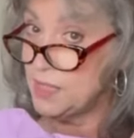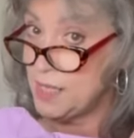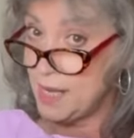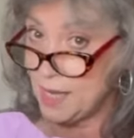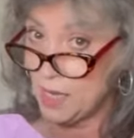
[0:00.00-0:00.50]

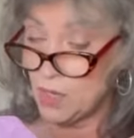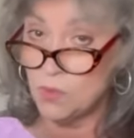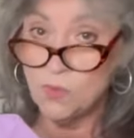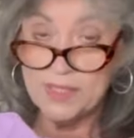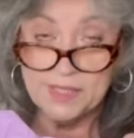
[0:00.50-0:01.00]
now
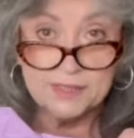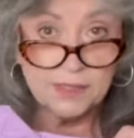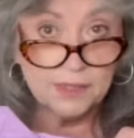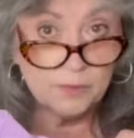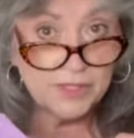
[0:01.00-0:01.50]
when it gets a
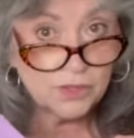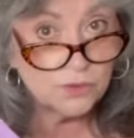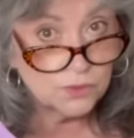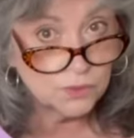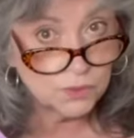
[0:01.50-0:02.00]
little bit
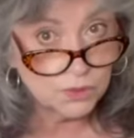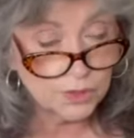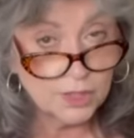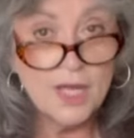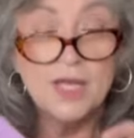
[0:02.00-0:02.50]
cooler.